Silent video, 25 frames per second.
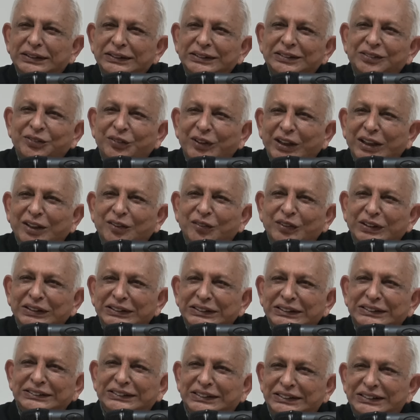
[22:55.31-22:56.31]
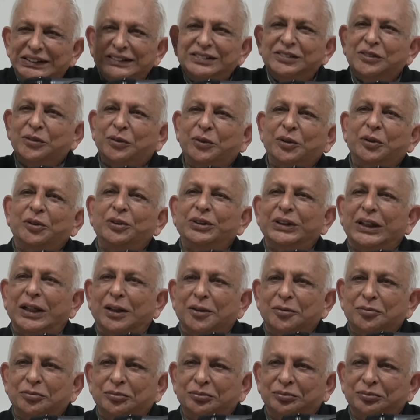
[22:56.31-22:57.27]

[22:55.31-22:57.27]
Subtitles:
these frequencies. This is the Purusha.